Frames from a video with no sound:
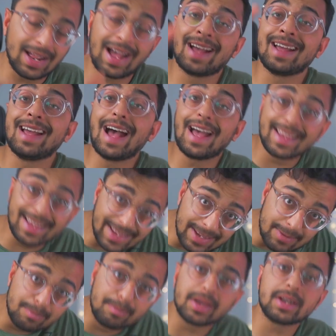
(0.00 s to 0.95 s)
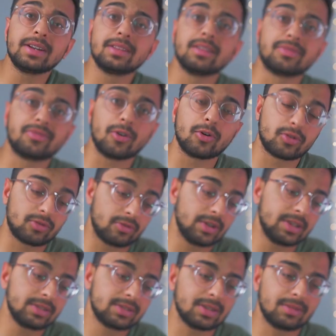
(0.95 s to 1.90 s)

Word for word: I embedded the photo in,